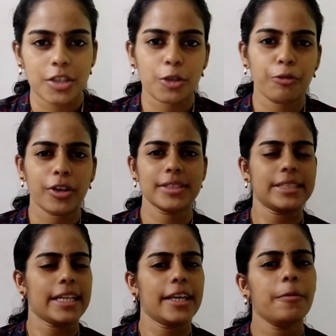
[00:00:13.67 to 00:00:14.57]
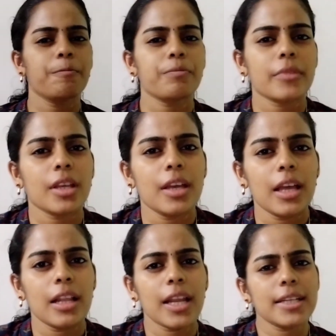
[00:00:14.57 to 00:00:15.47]
So firstly,
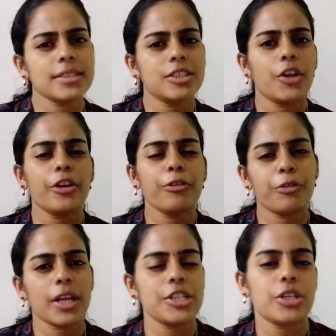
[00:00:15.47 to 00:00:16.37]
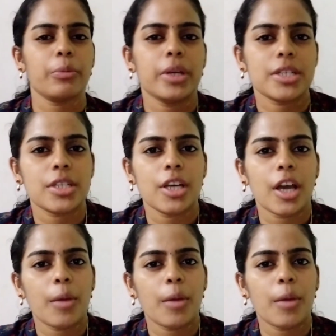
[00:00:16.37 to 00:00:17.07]
let us refresh a bit